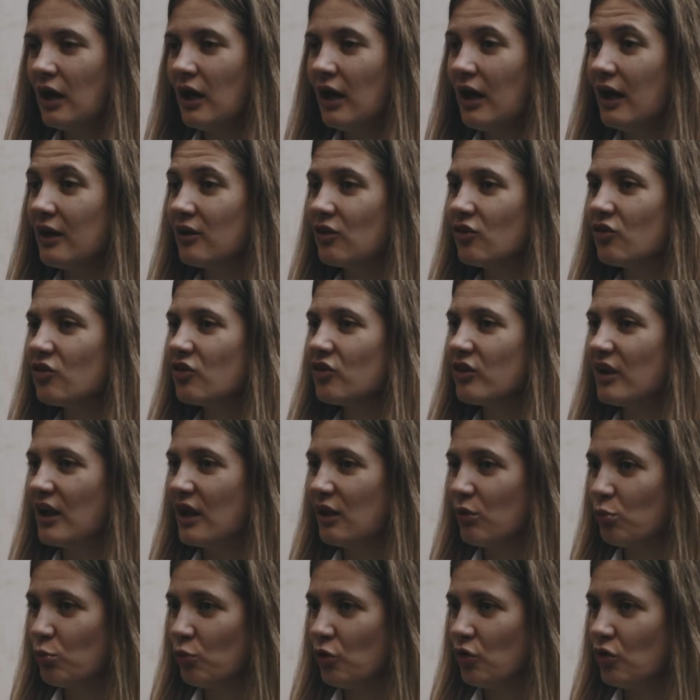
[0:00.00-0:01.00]

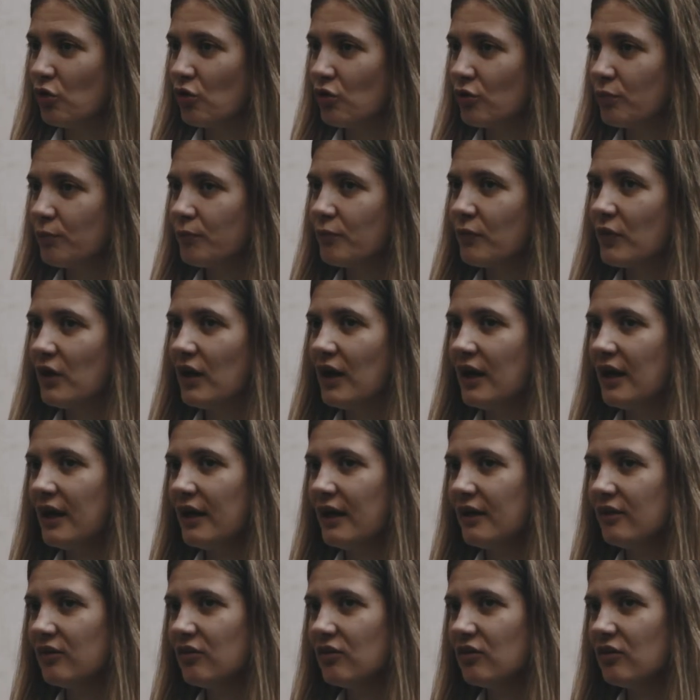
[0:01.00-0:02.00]
understand more,
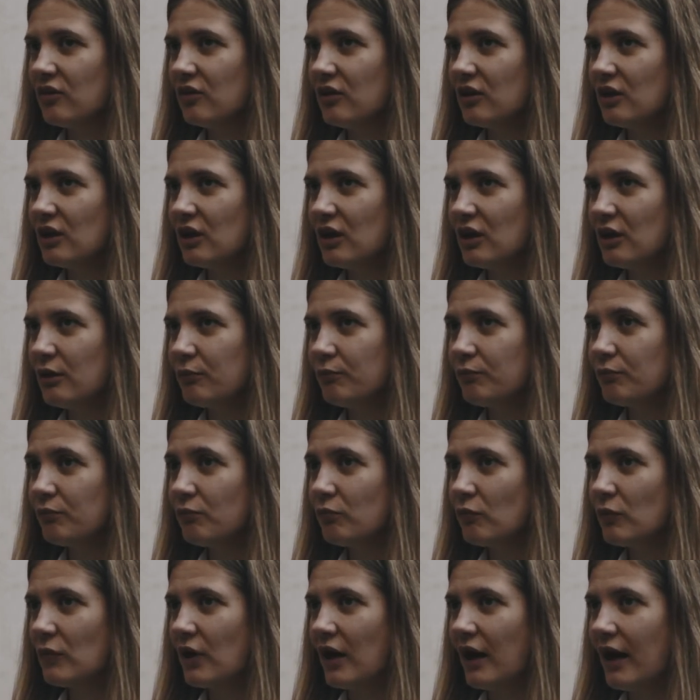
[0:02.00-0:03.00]
and
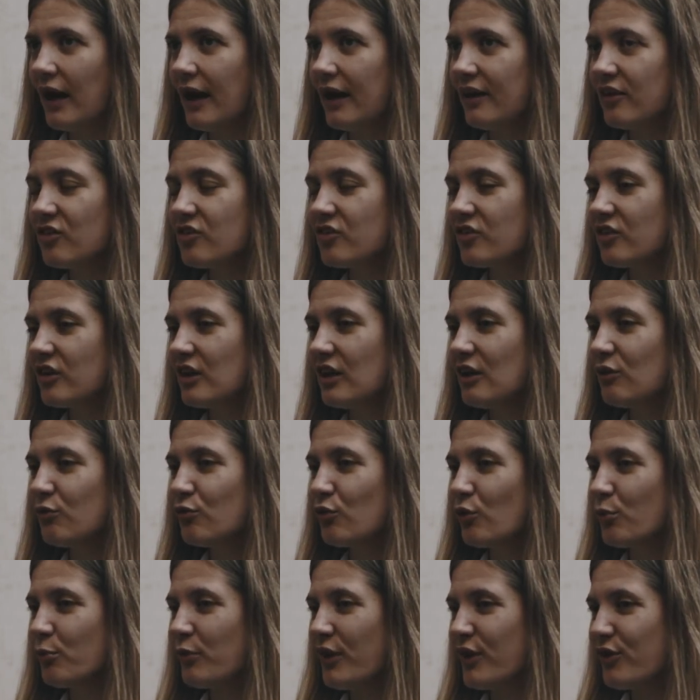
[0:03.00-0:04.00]
I see it
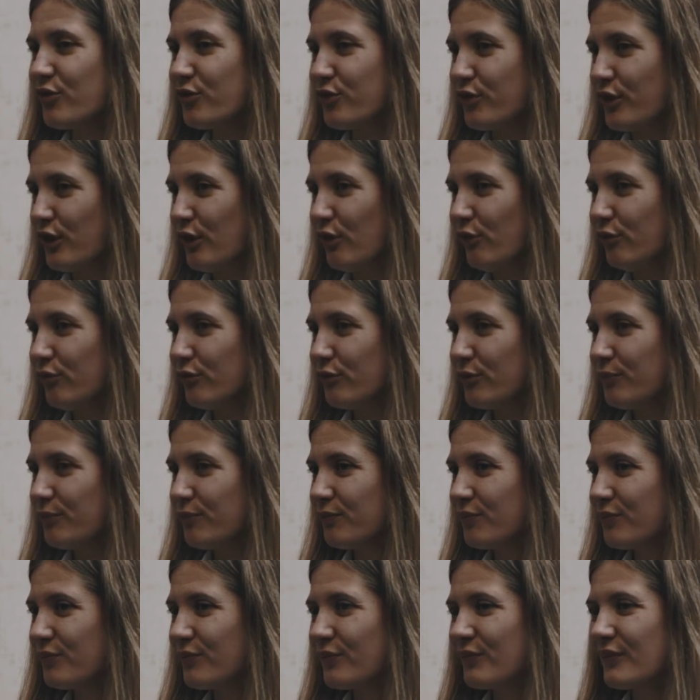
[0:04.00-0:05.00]
from myself
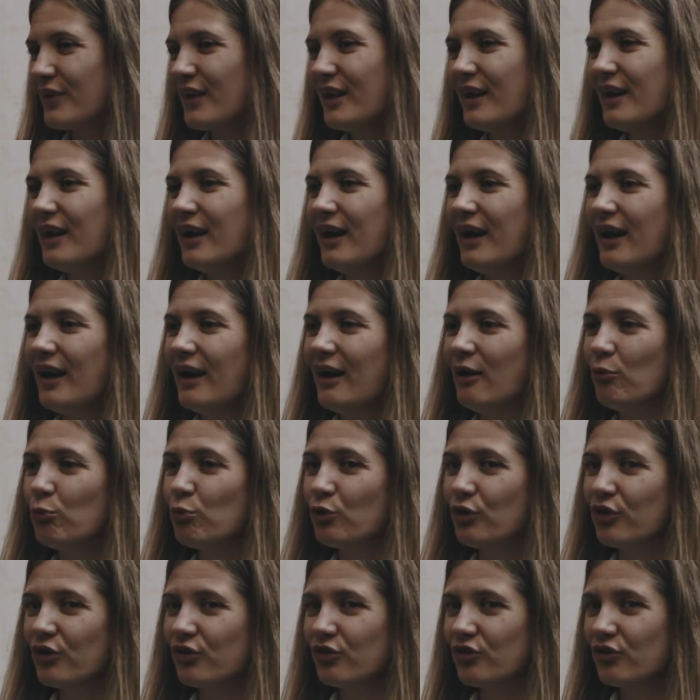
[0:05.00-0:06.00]

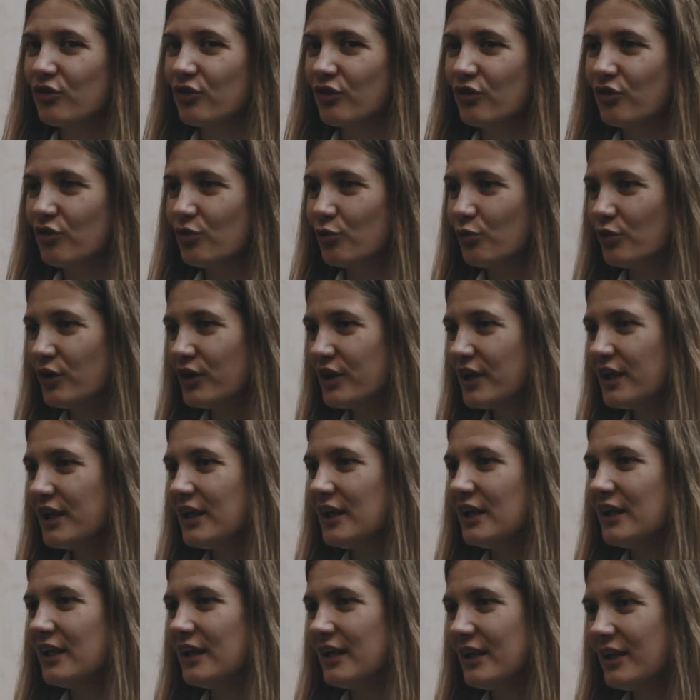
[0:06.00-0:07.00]
because it's
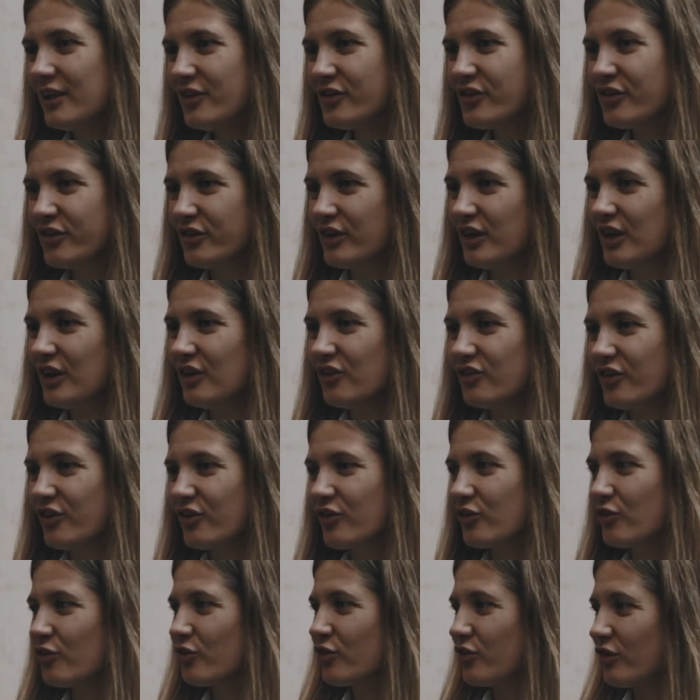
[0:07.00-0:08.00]
very easy
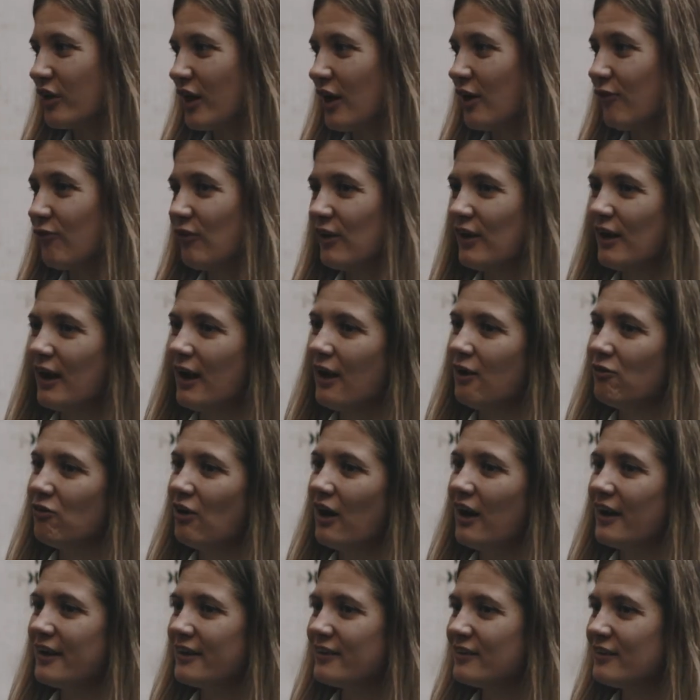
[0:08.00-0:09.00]
just to say we have
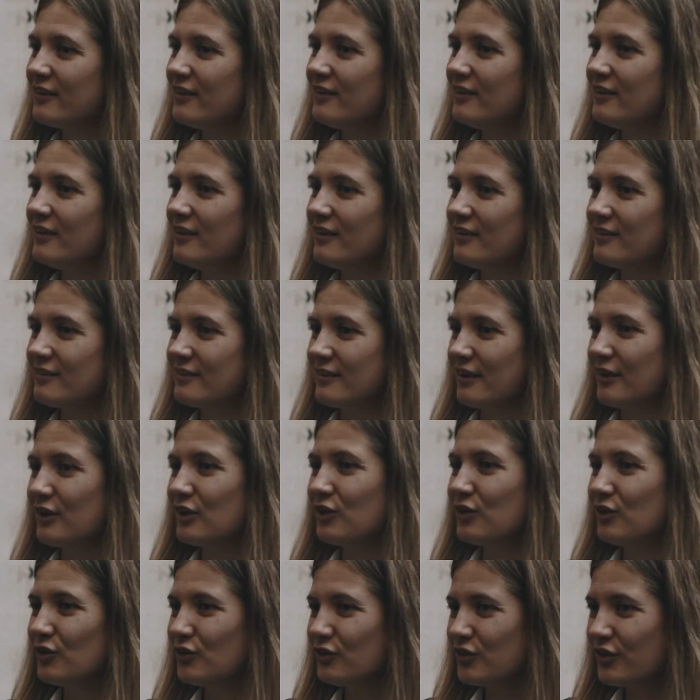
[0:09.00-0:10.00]
an IT
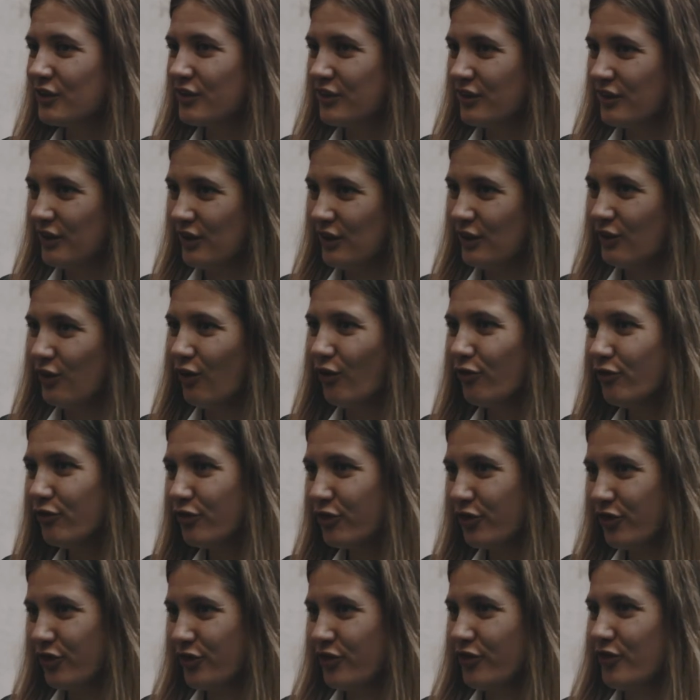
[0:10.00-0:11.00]
security
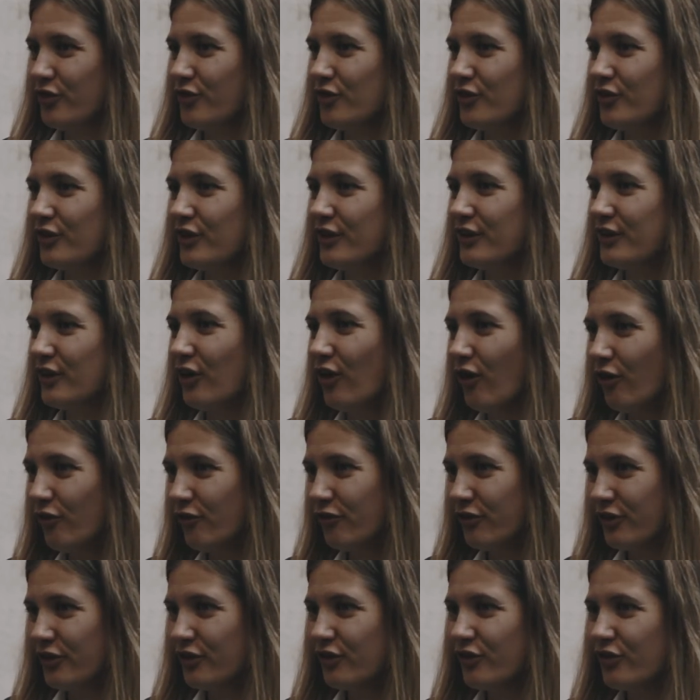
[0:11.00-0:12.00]
officer in the
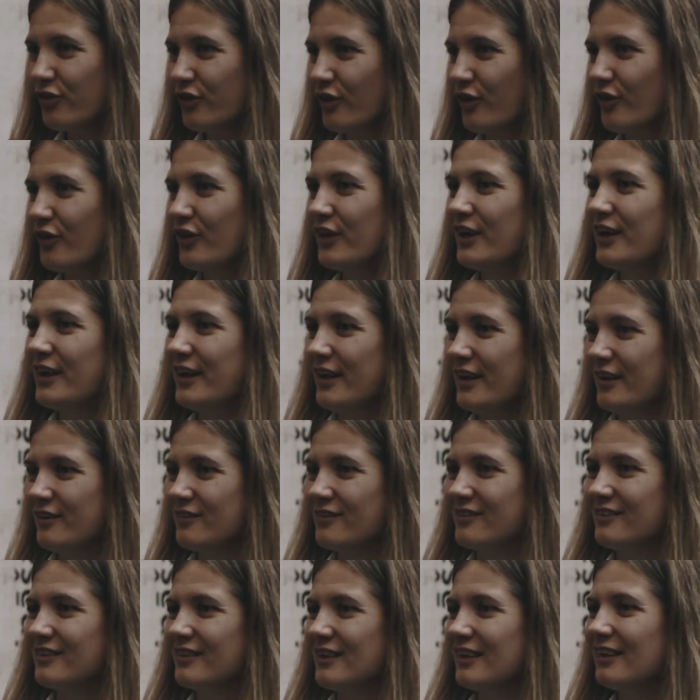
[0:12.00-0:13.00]
office, so he
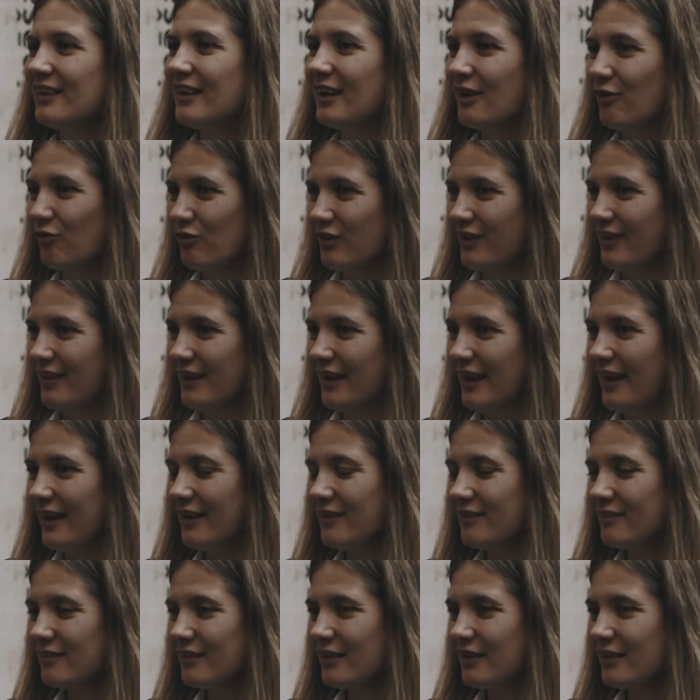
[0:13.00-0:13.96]
is dealing with that.